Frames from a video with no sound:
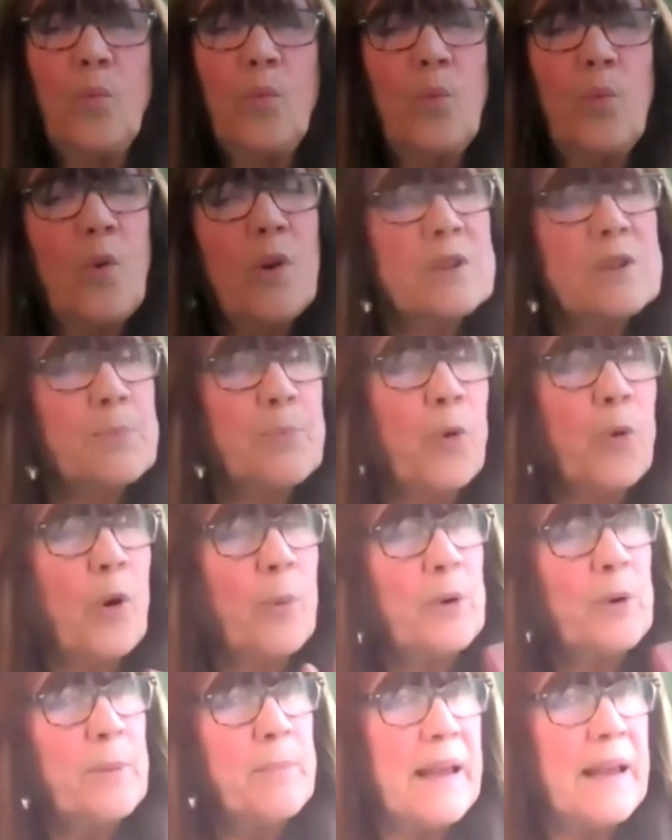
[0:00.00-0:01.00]
What's
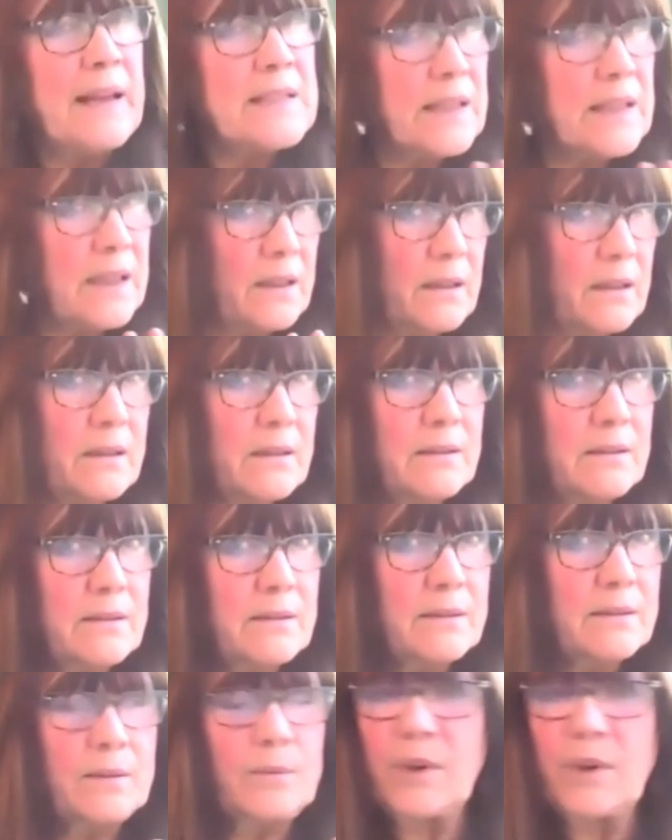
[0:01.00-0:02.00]
problematic
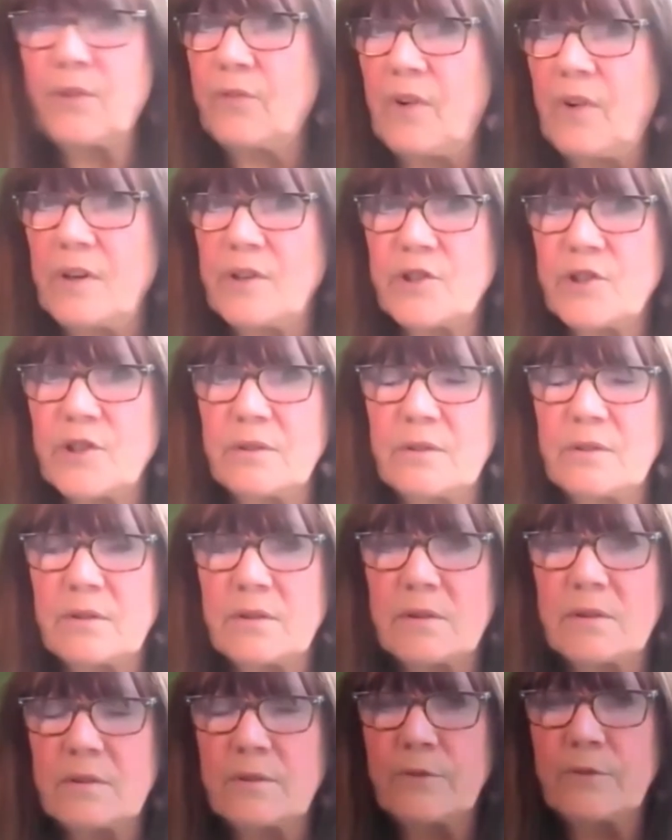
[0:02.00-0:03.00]
with
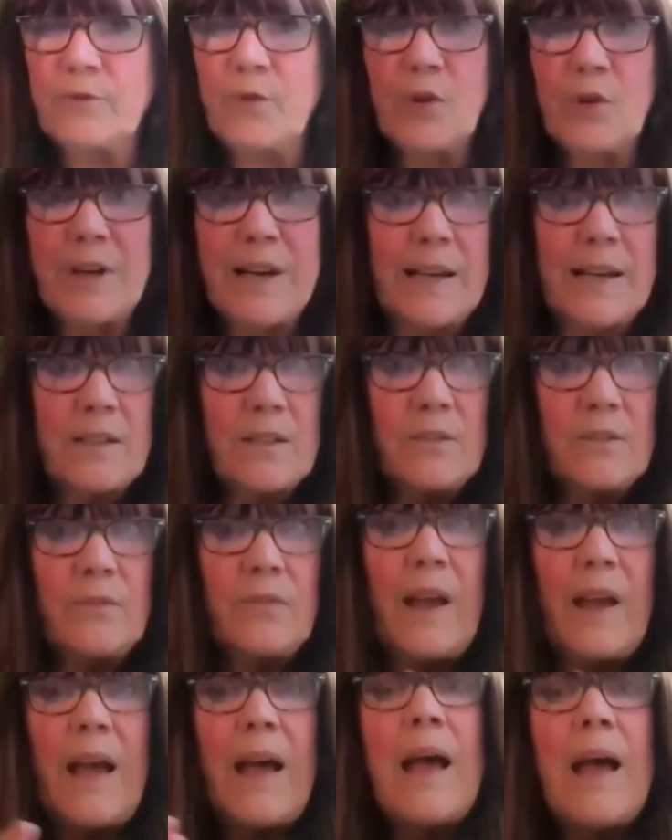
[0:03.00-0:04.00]
functions for native
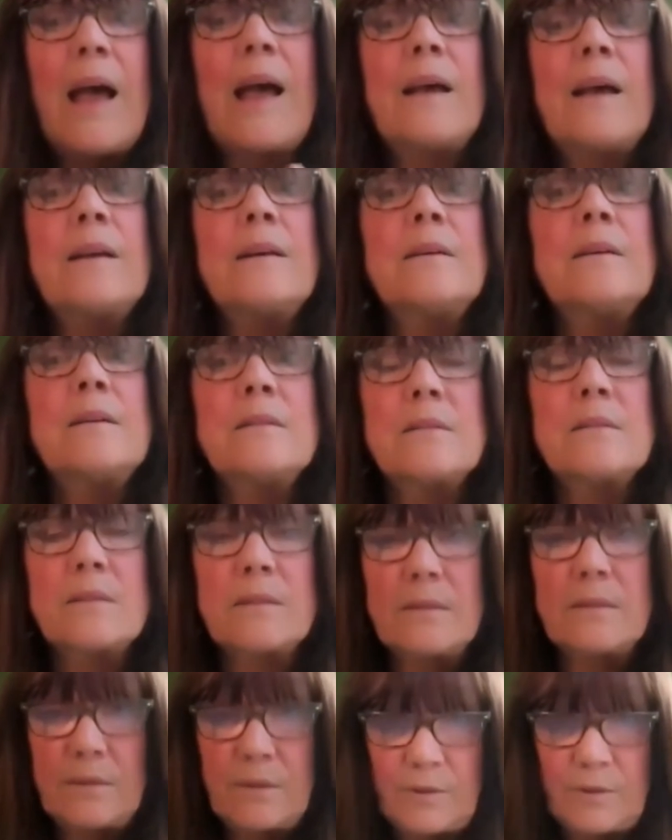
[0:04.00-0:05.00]
and
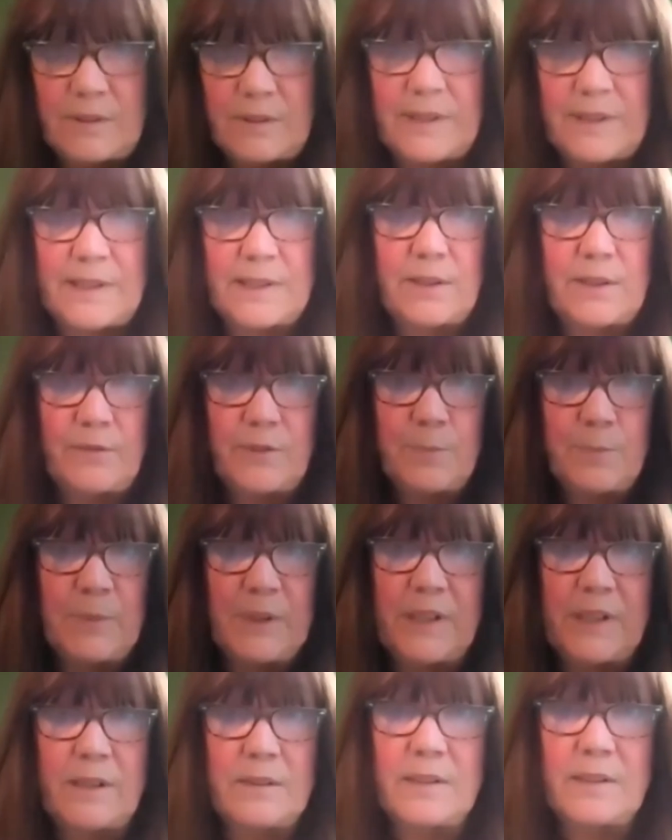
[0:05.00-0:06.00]
non-native
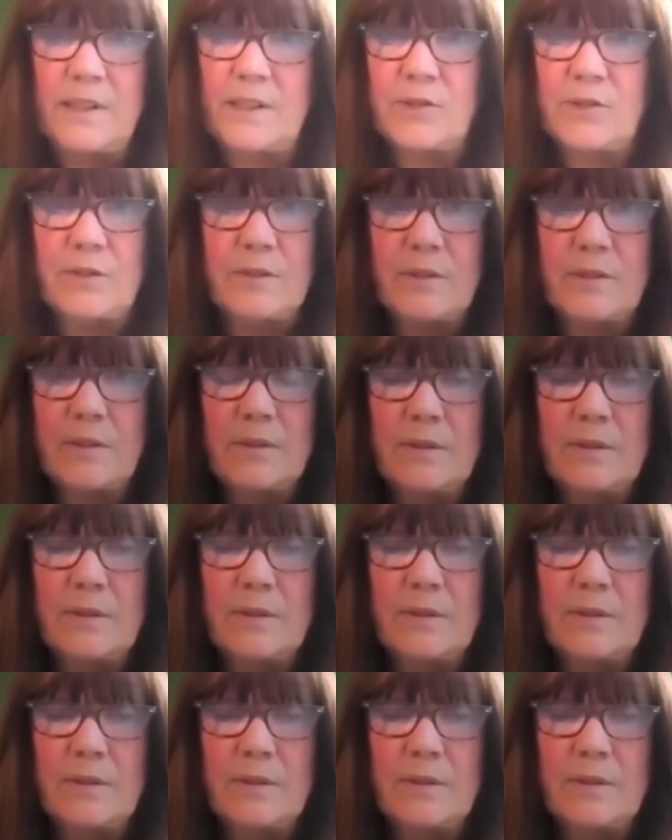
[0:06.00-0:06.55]
speaking teachers?